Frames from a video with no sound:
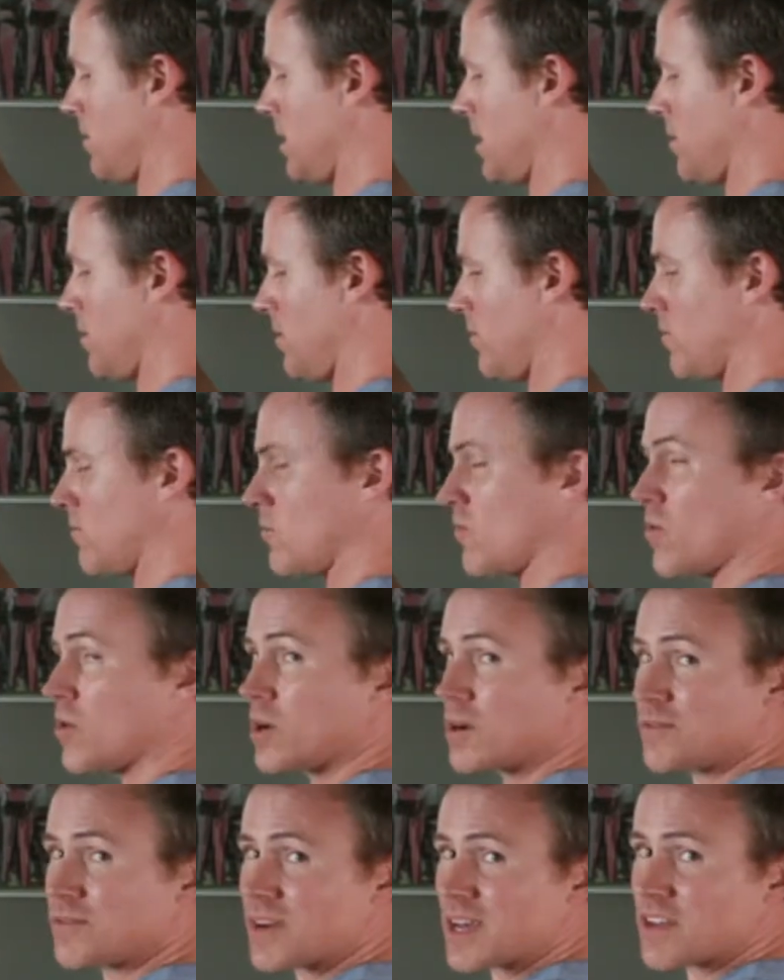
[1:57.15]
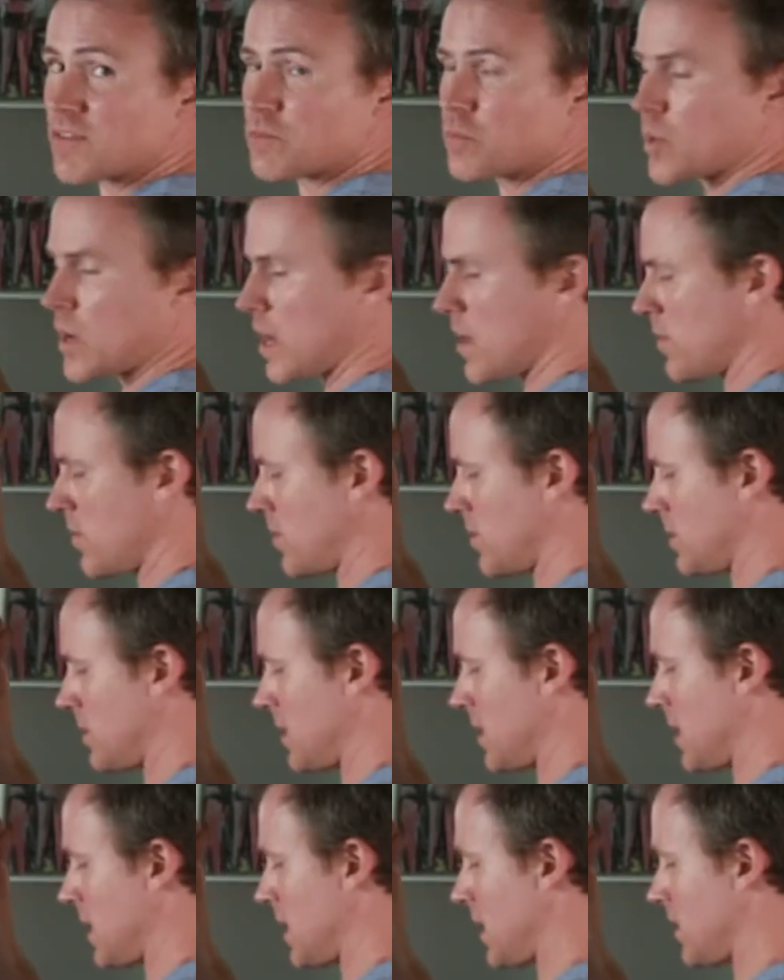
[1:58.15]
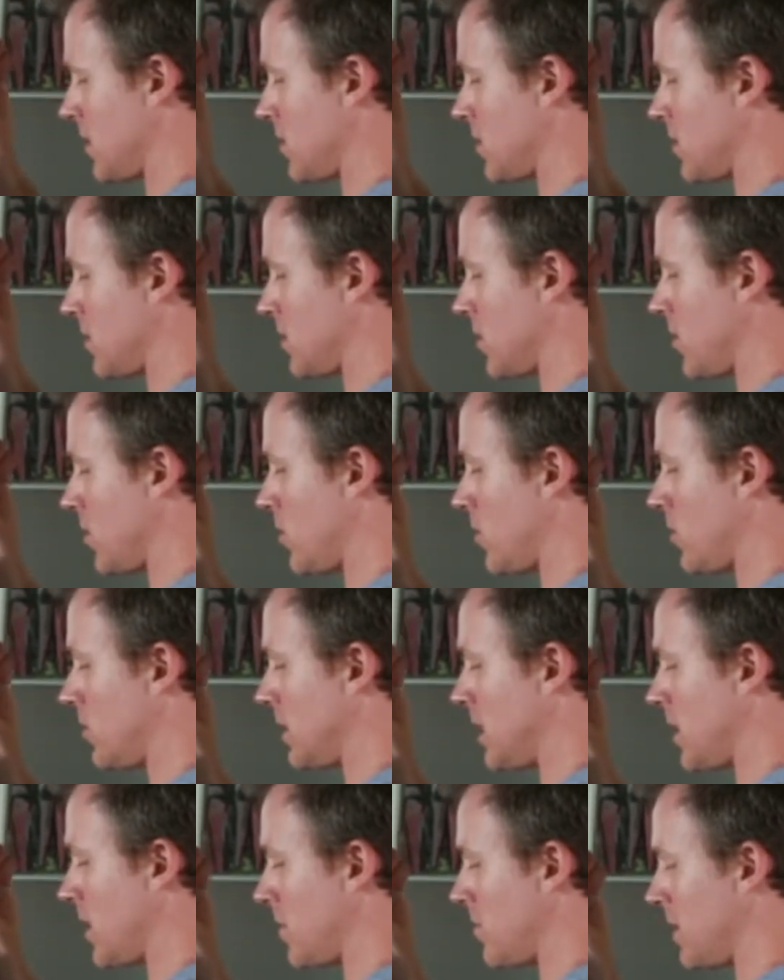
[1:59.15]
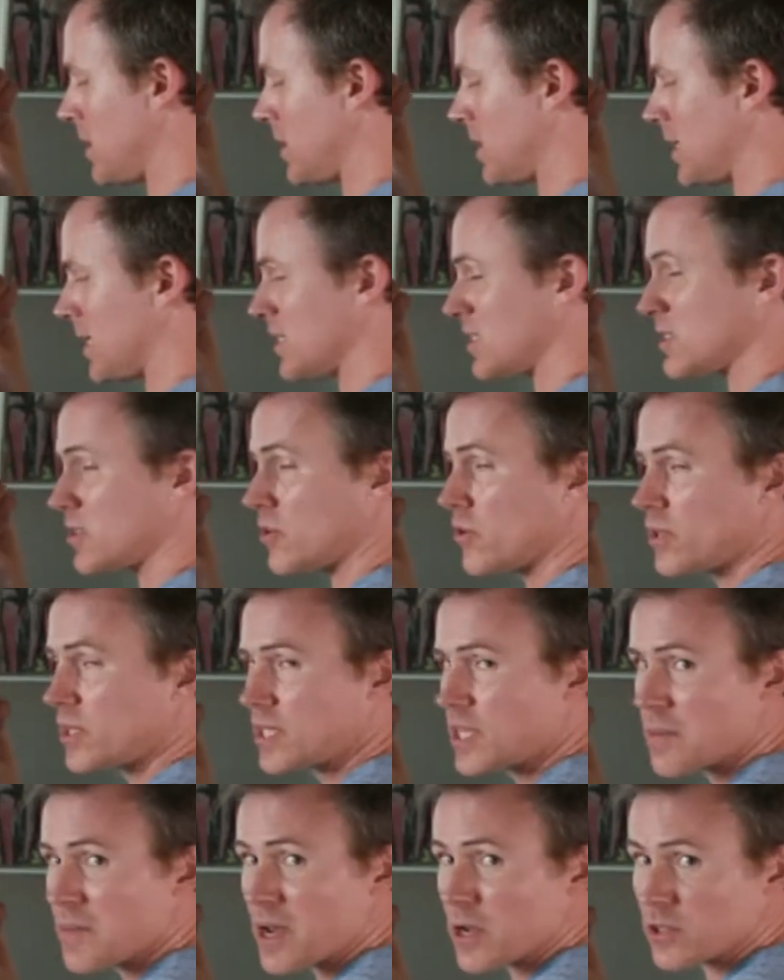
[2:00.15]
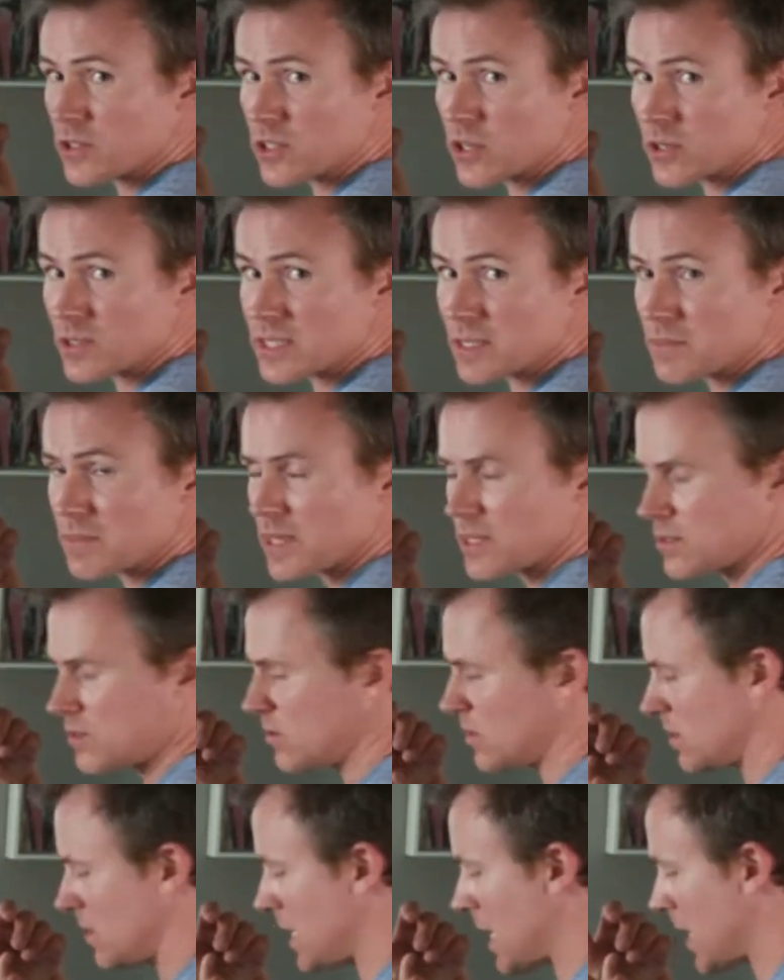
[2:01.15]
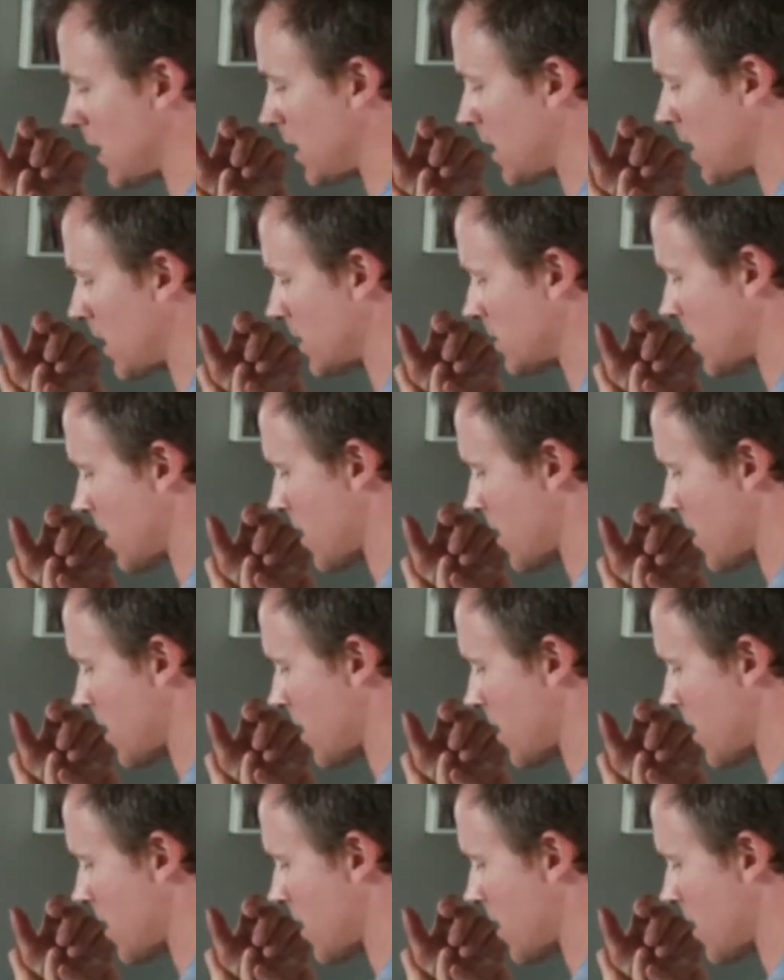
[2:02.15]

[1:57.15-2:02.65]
Maybe 4 or 5 breaths. Then I slowly come in and I slowly come out. You notice I'm not yanking his